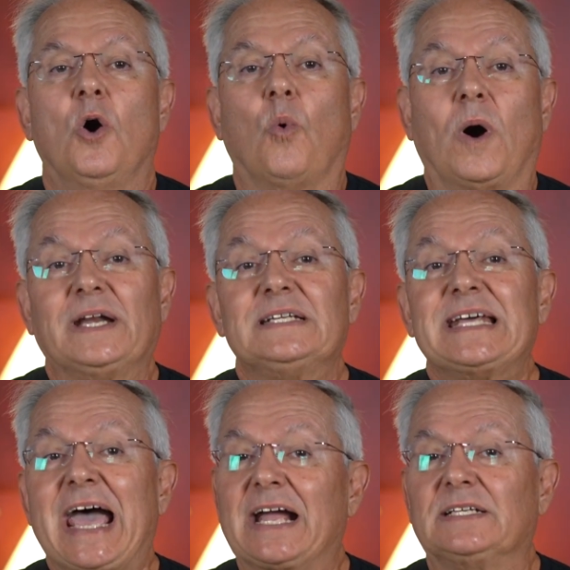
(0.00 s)
One
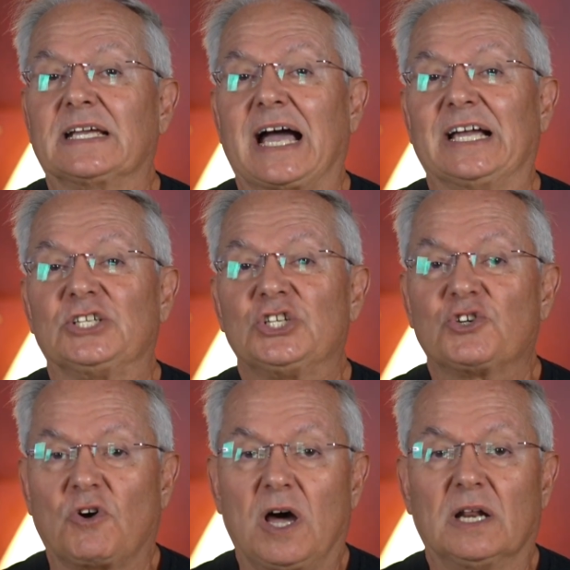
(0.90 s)
tactic I
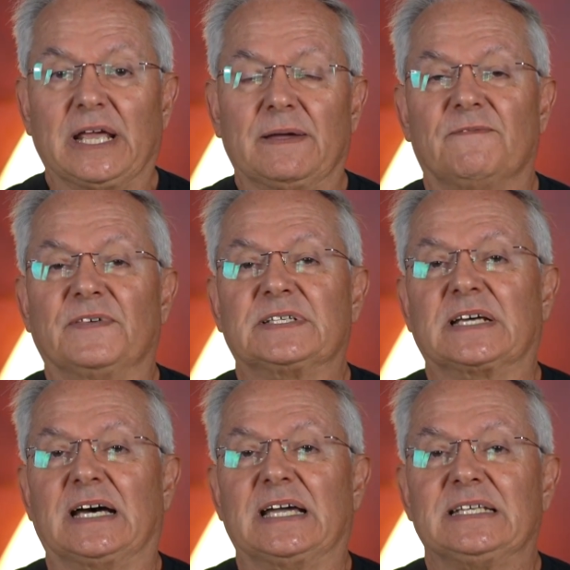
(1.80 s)
strongly
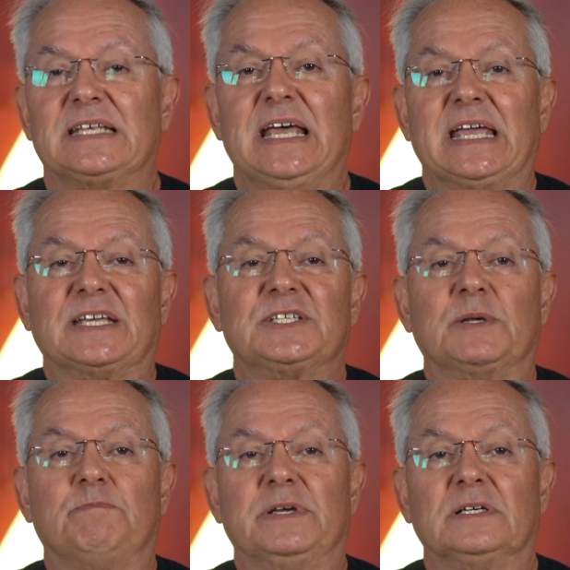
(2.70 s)
emphasize is
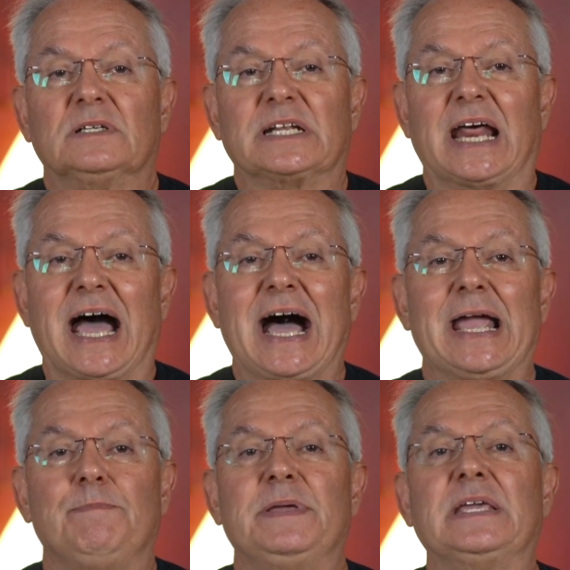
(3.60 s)
to build an
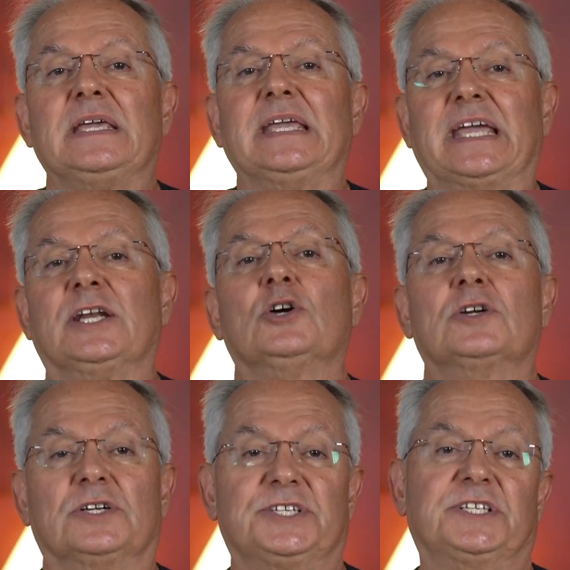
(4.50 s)
IP in
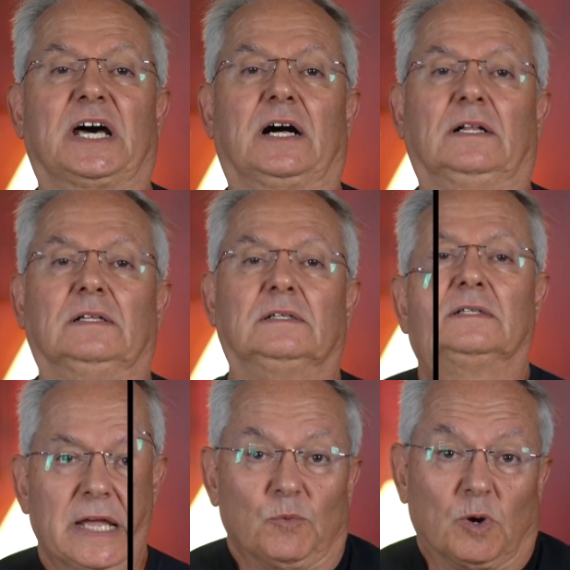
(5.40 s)
Herstal.
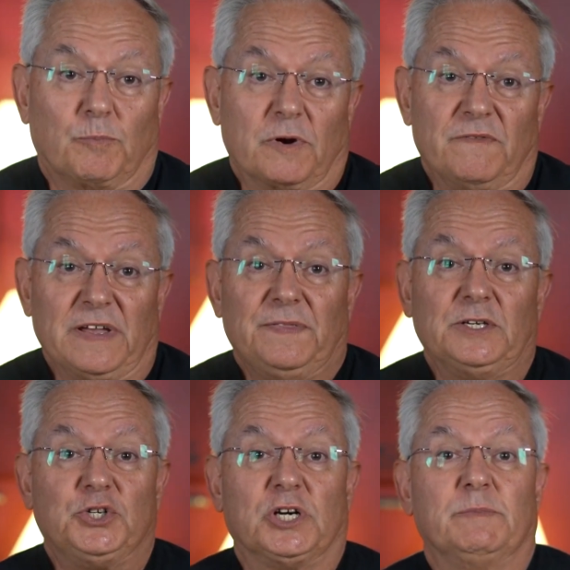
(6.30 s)
It will prevent the
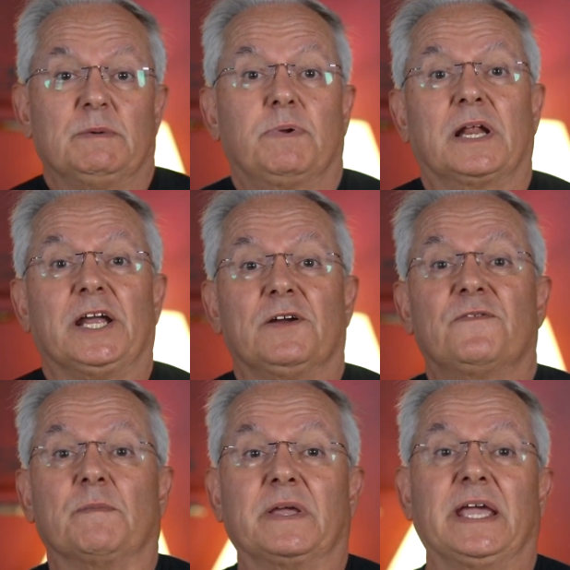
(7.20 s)
German player
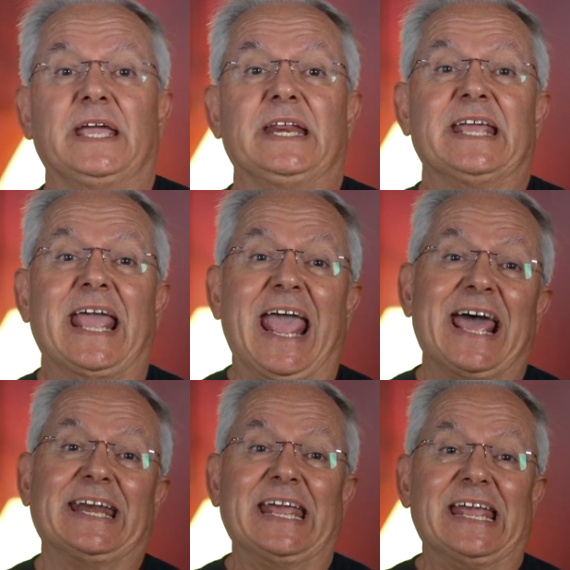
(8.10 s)
from gaining
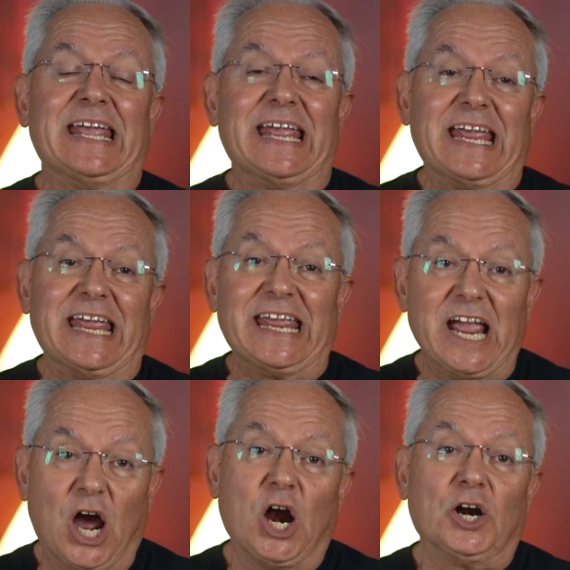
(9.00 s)
an
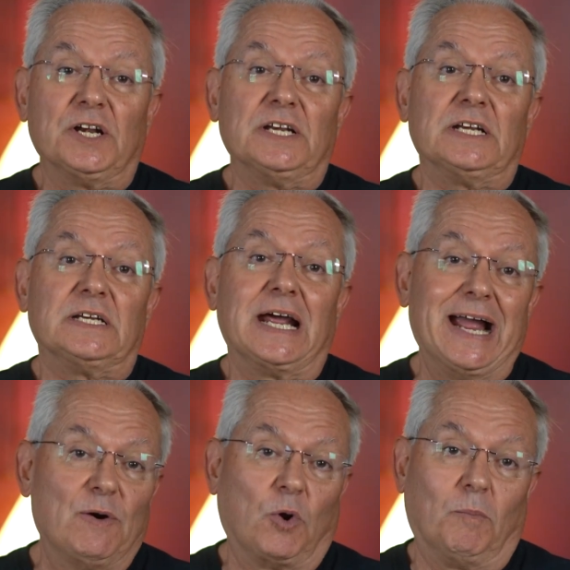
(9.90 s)
ER
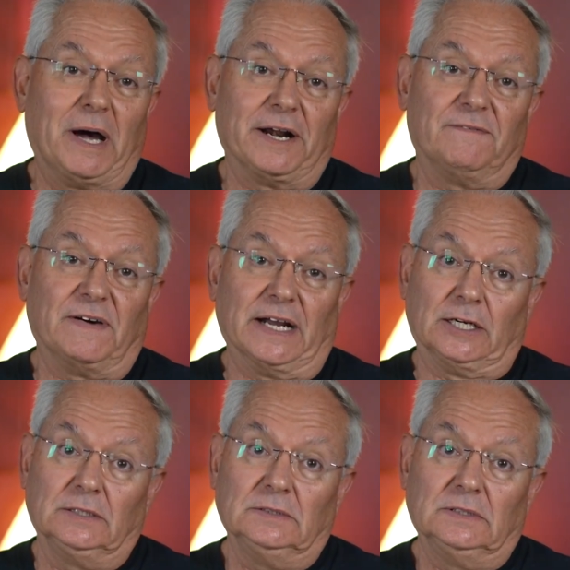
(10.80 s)
die roll
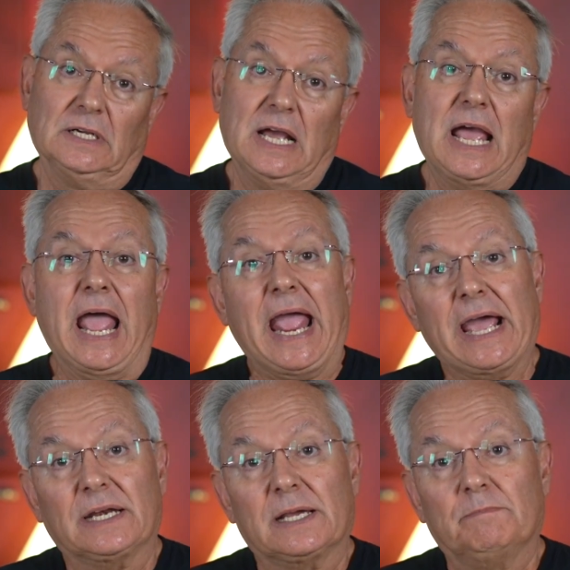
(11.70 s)
modifier
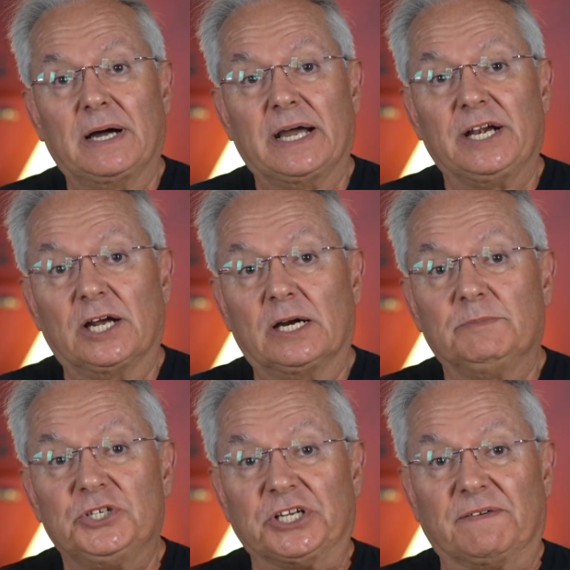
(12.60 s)
and combined arm
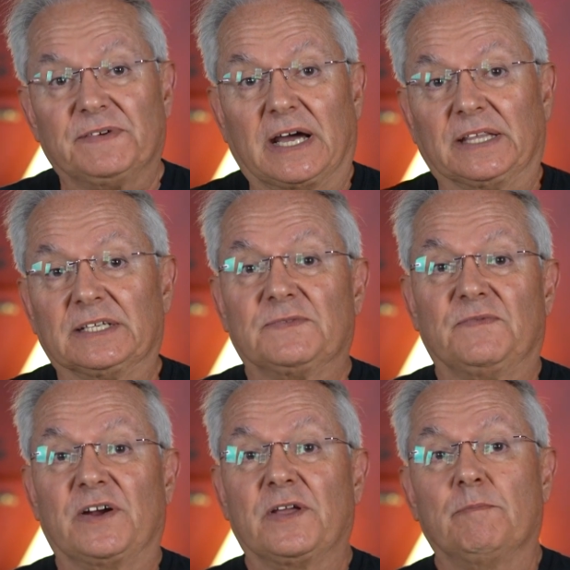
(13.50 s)
shift on this
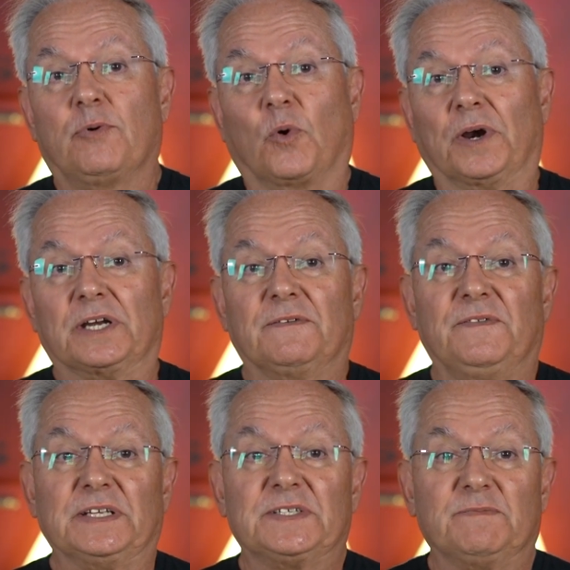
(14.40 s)
very important
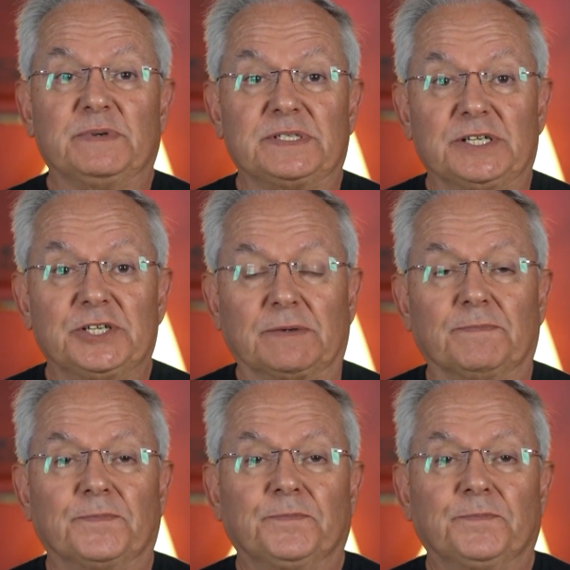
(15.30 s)
defensive position.